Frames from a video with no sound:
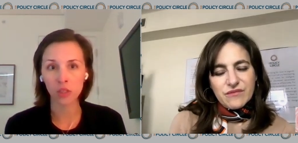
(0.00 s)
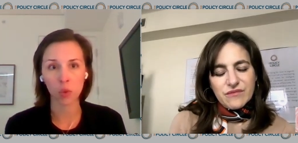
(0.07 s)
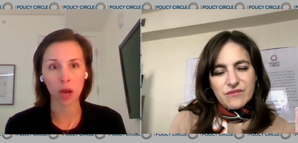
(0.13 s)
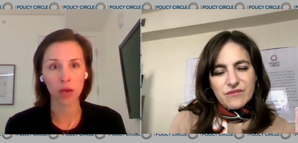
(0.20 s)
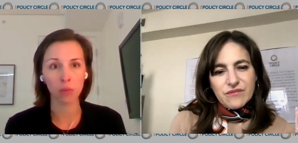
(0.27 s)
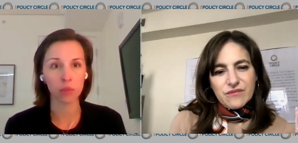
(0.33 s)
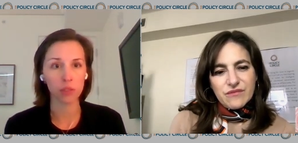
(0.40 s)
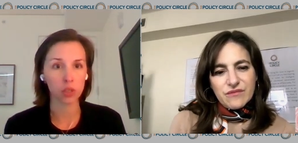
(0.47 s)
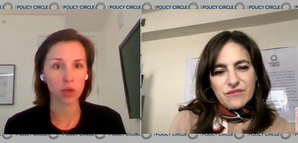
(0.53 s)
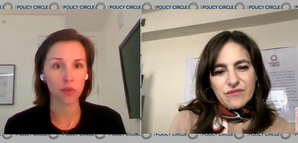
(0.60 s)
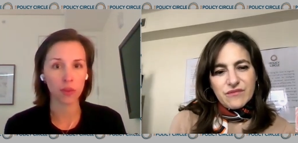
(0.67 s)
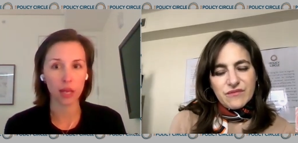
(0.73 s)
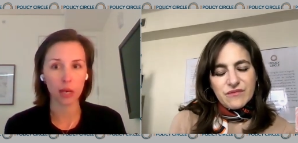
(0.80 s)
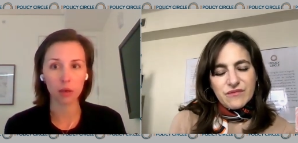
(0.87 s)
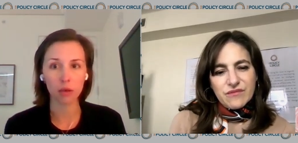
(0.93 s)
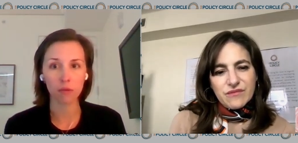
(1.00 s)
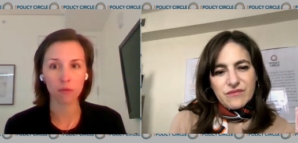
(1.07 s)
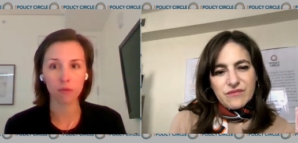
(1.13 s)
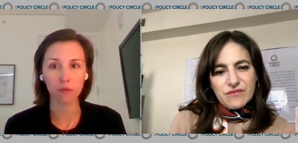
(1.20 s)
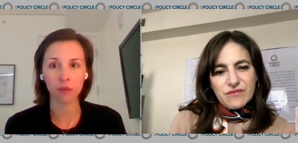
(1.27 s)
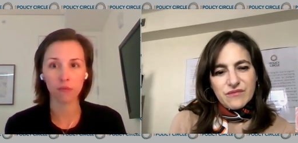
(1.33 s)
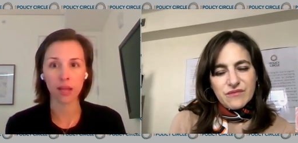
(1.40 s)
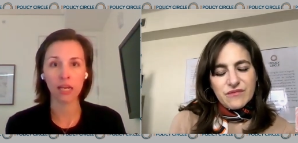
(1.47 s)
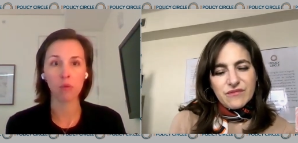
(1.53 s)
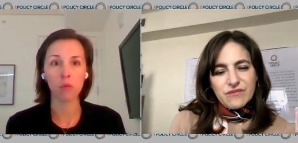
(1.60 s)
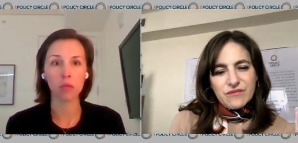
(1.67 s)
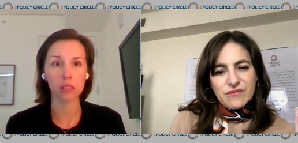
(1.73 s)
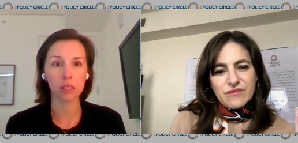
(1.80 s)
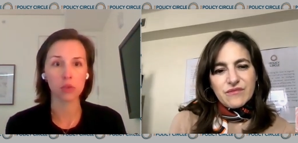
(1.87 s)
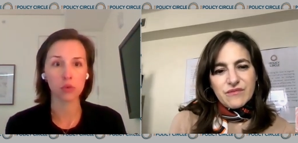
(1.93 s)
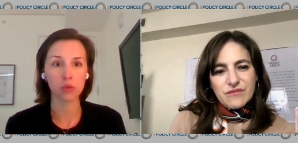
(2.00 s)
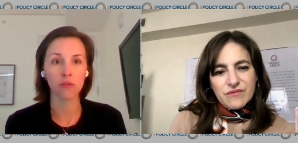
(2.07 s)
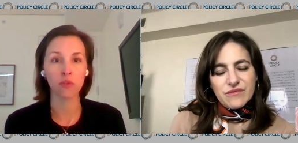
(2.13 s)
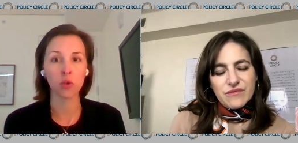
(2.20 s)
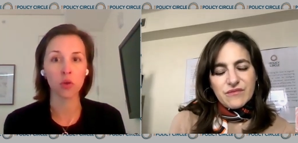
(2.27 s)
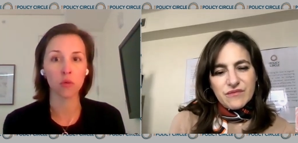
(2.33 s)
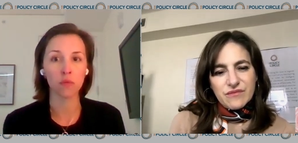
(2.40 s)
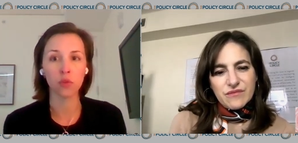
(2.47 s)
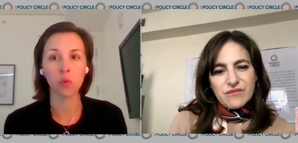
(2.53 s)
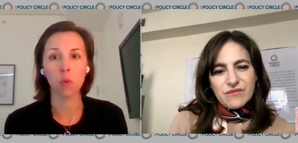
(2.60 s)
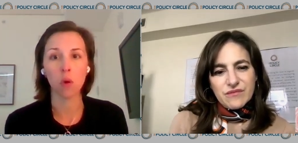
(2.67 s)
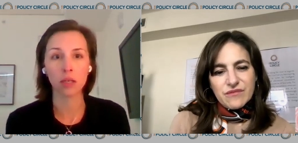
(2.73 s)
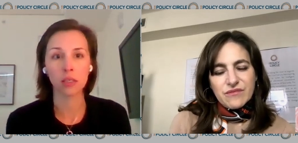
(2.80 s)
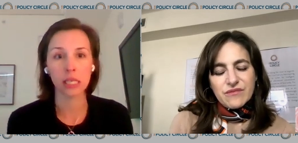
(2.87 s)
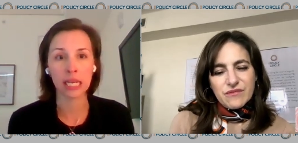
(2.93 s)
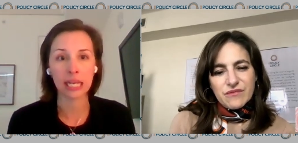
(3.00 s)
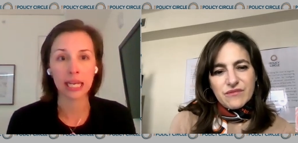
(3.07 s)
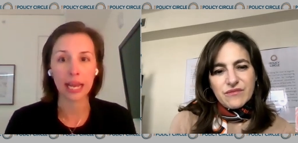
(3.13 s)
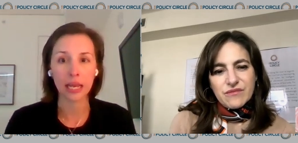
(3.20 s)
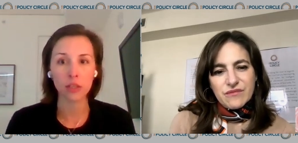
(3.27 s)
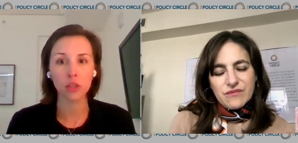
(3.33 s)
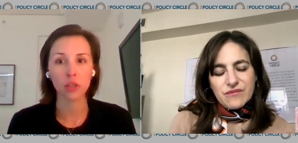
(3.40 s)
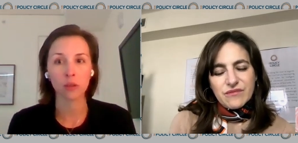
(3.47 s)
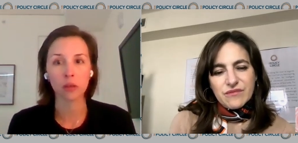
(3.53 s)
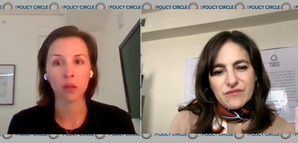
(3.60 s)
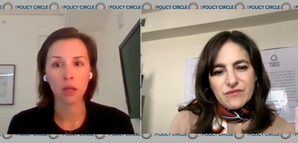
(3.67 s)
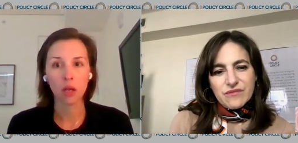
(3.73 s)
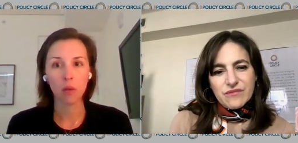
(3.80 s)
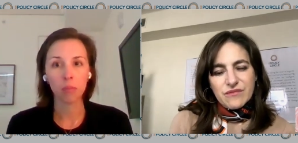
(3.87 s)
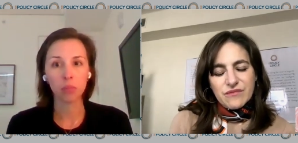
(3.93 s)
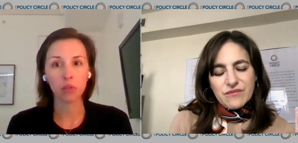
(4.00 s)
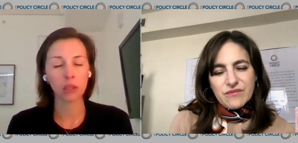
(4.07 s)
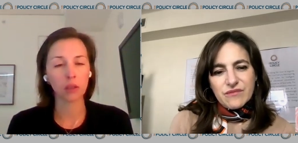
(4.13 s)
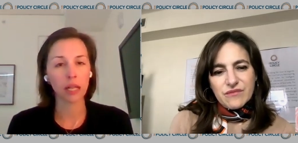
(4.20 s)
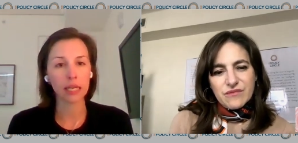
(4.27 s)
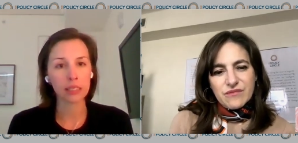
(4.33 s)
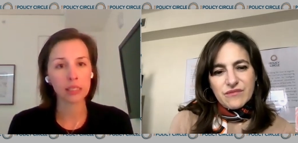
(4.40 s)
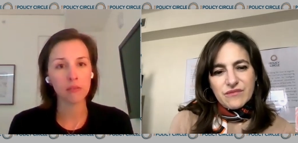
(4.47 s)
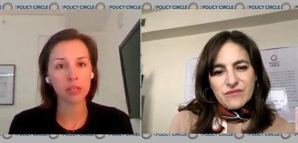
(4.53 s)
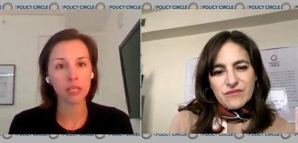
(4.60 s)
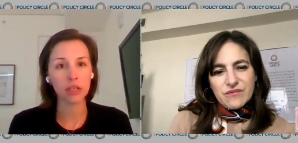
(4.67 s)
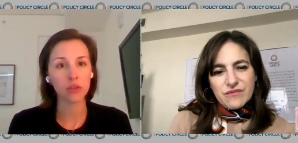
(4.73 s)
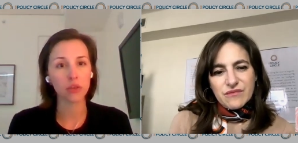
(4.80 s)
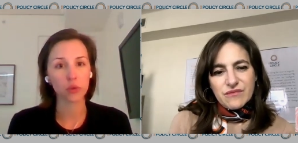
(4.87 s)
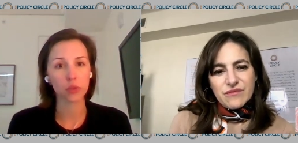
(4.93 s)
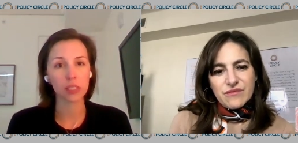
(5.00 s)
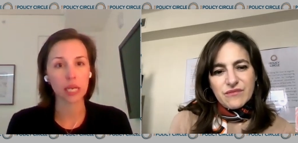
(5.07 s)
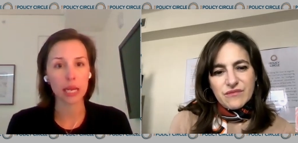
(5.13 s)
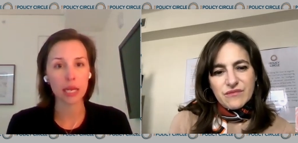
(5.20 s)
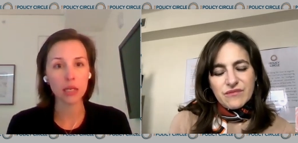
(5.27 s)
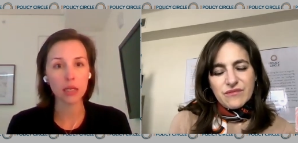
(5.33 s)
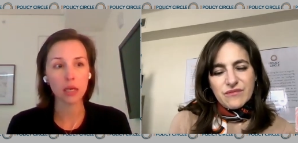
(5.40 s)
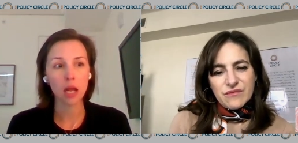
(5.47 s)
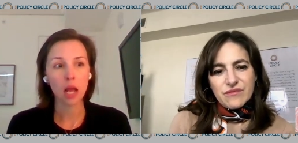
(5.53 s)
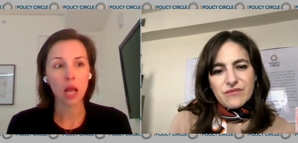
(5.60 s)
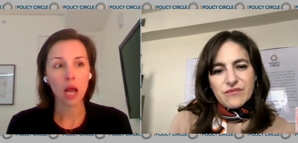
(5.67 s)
Speaker 1: So I would start there if, if anyone is interested, if you know, if you want to engage in political activity in your state.